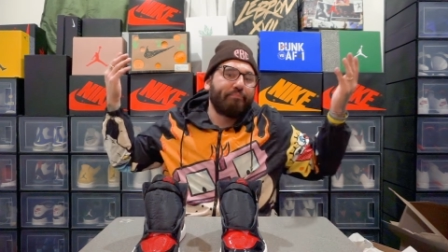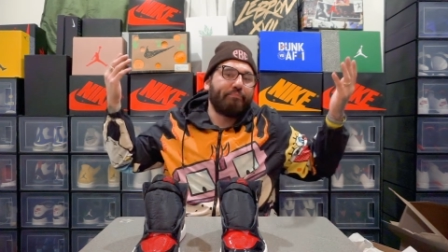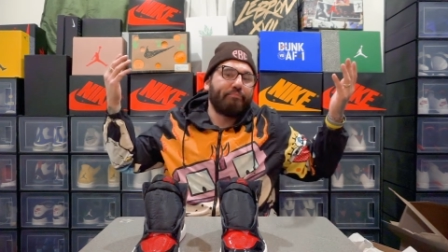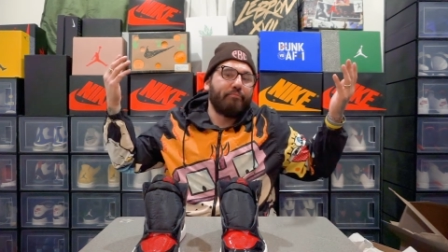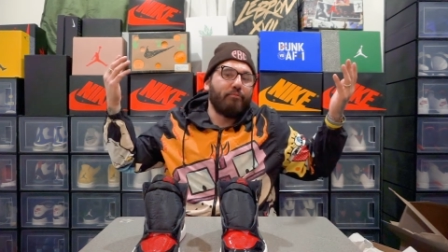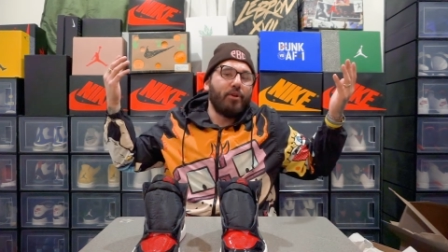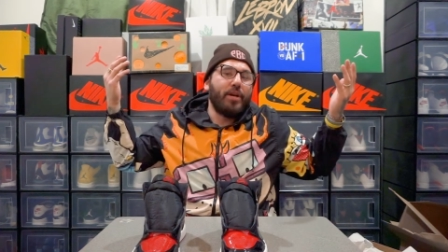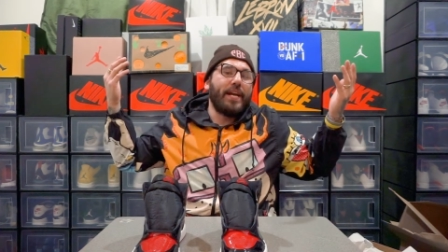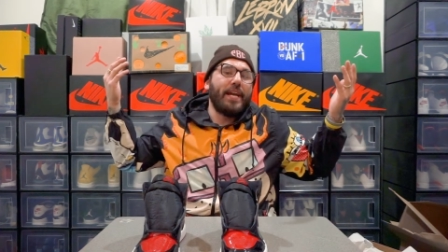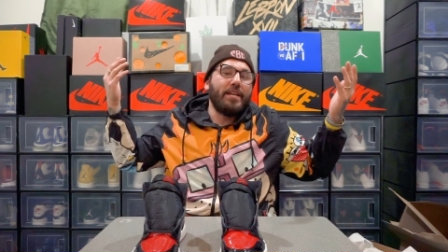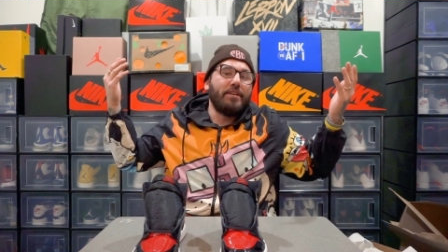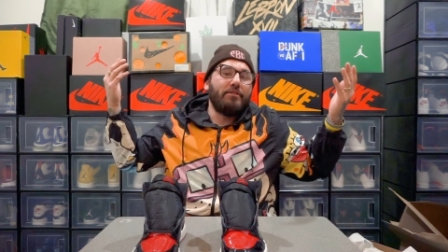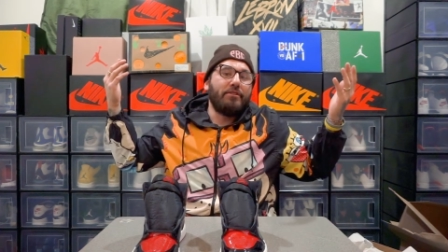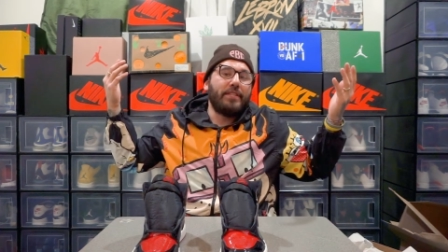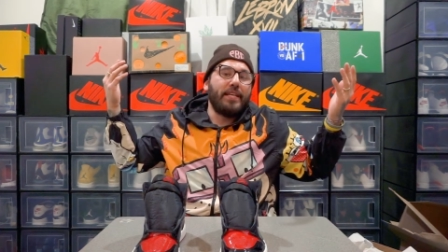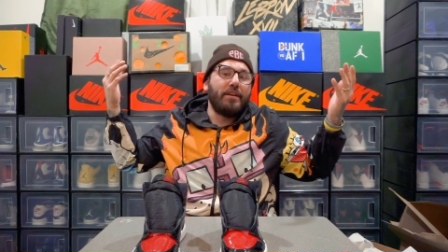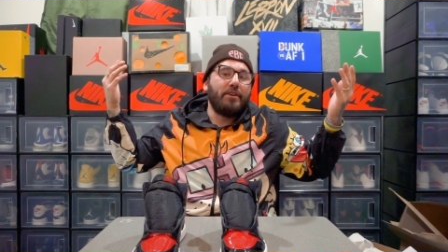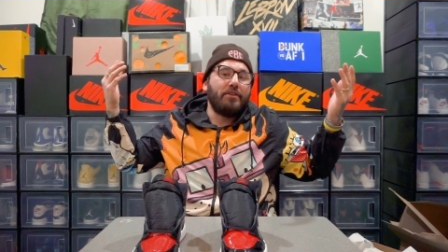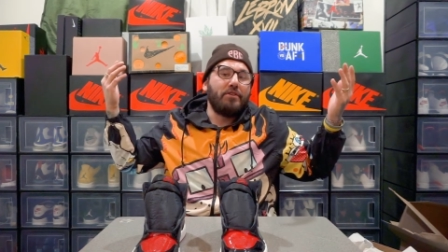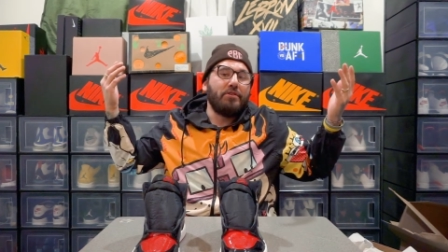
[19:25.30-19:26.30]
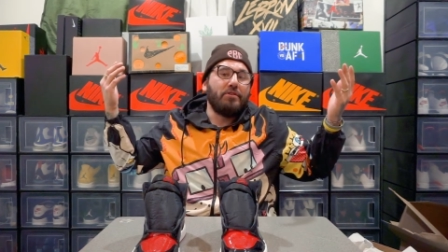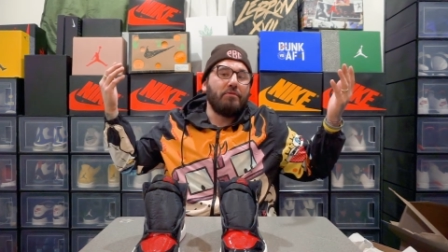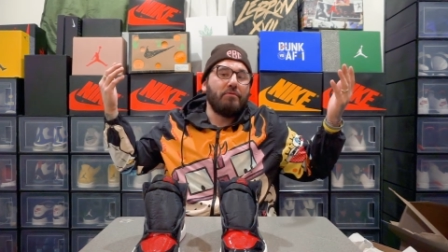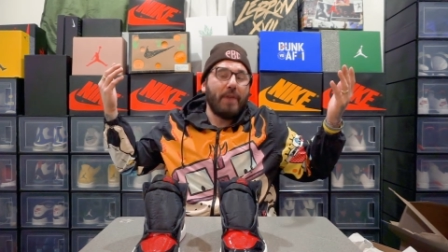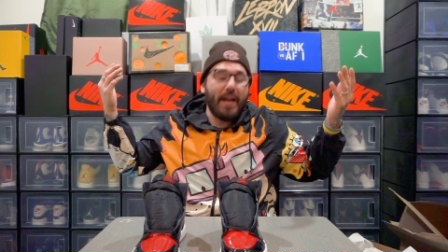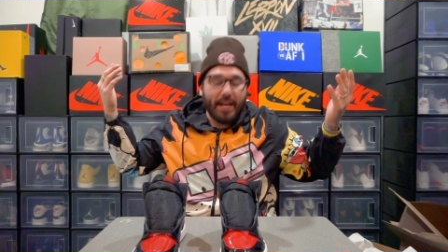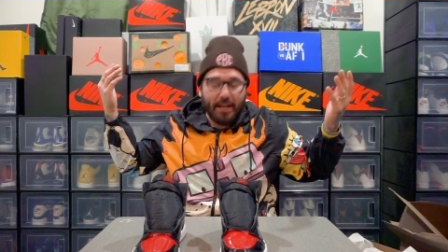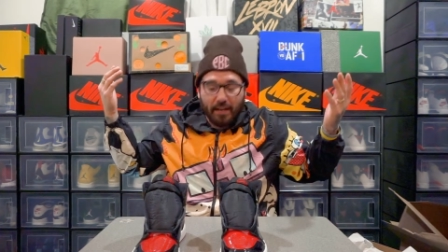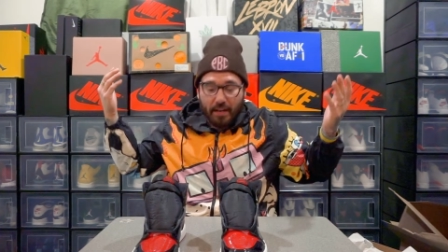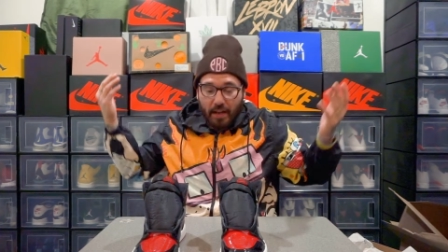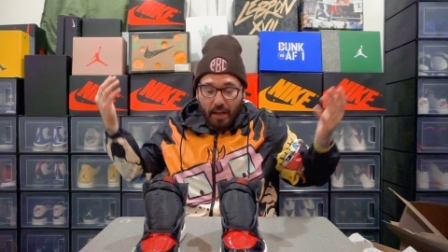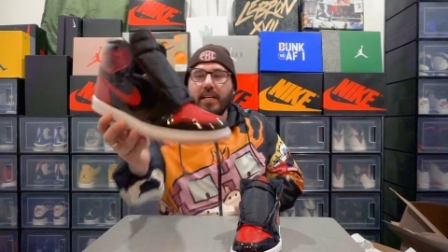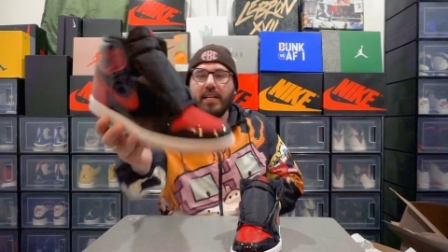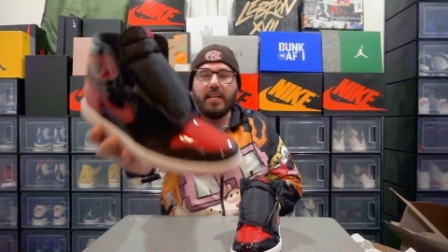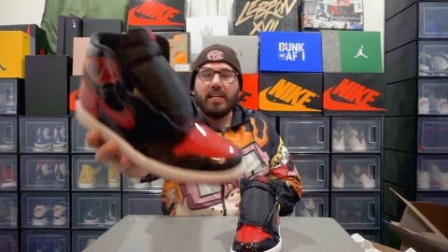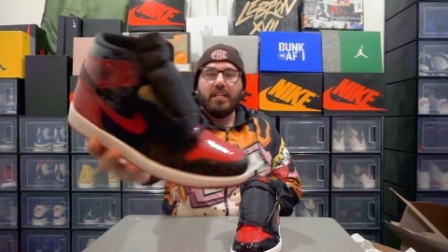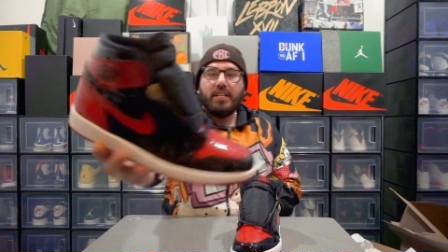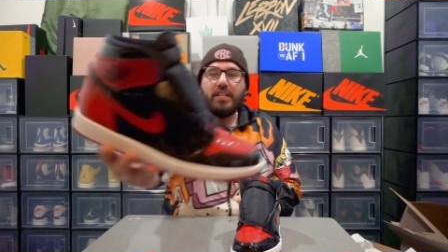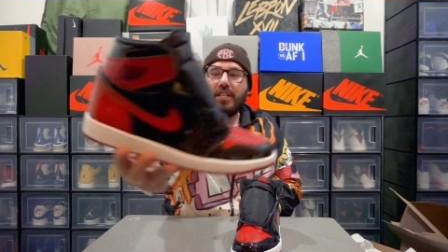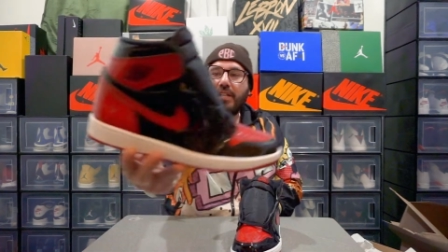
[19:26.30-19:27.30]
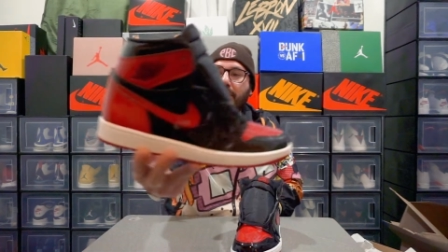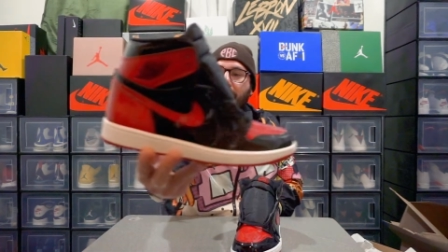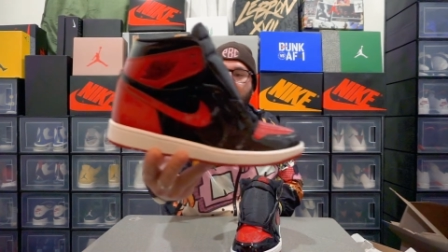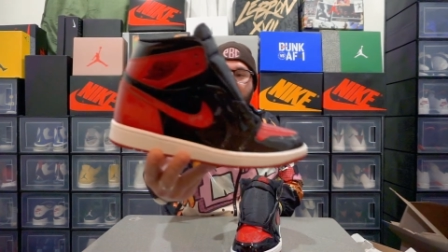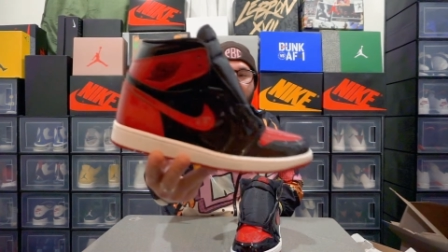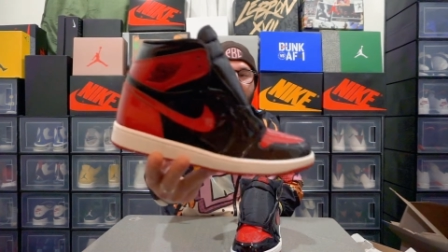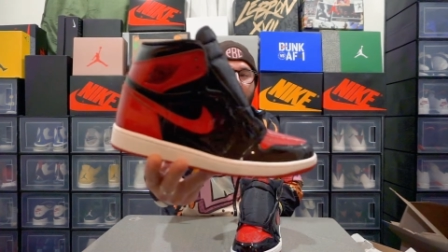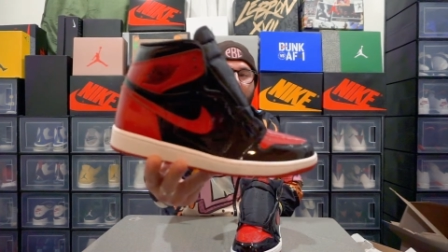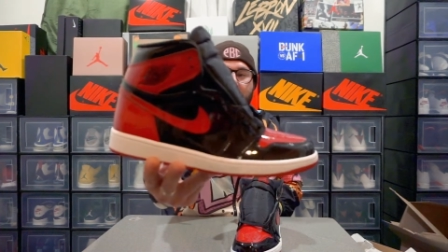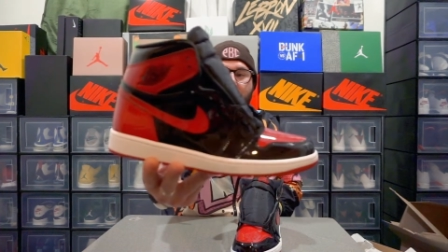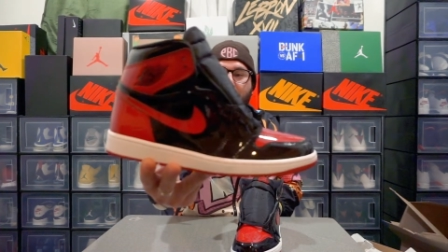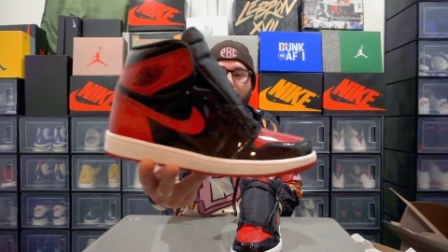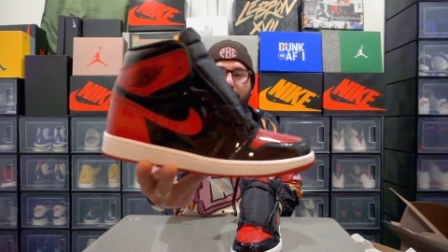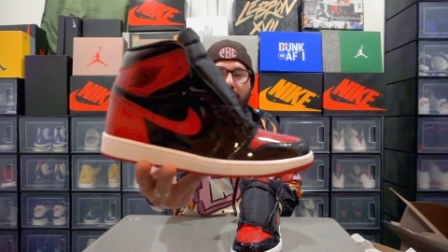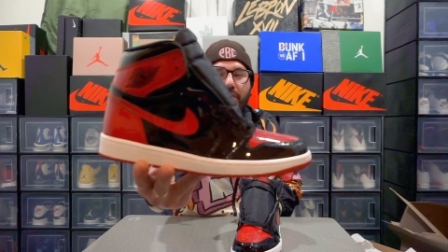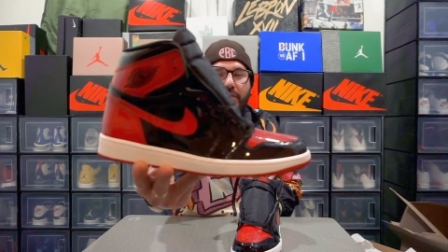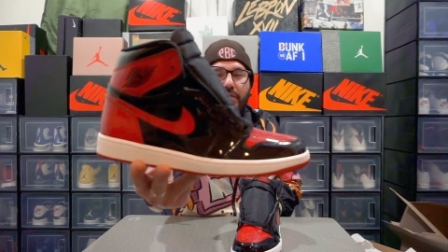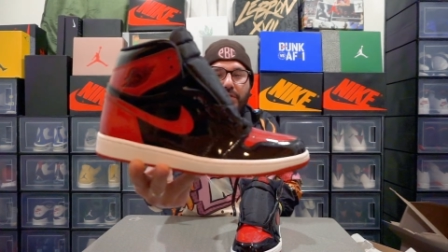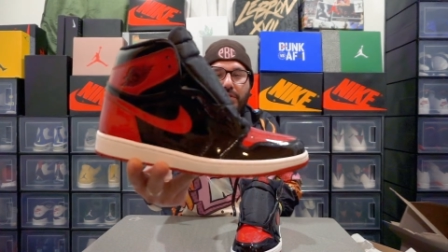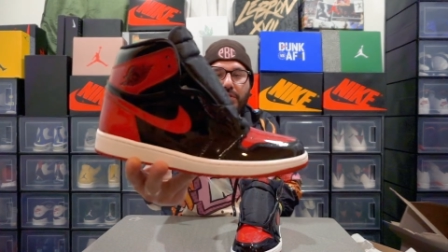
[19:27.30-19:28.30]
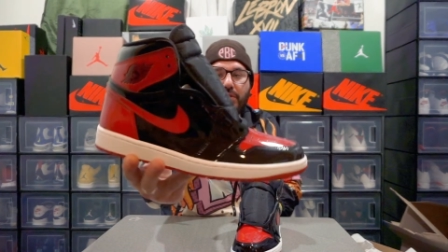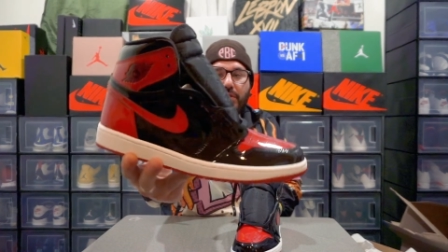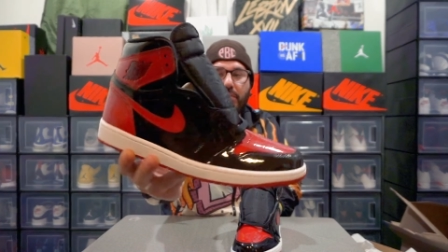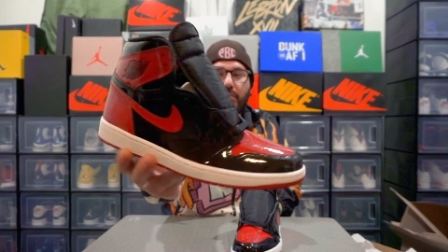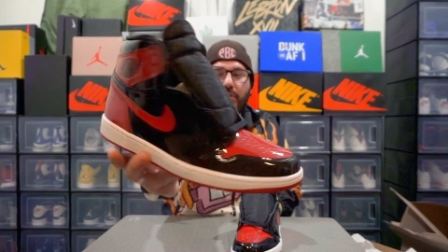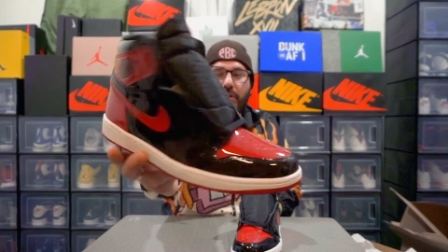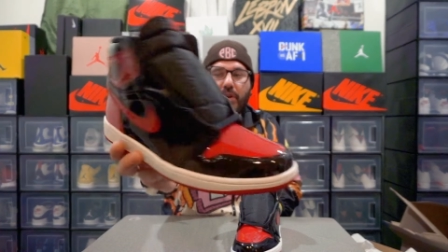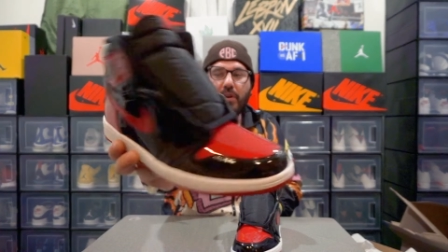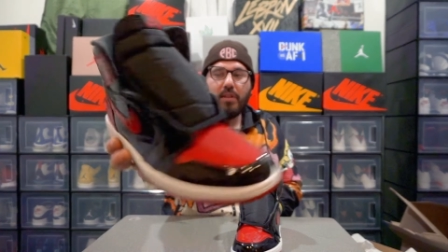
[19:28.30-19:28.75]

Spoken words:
what can you say or do, right? What a beautiful shoe, bro.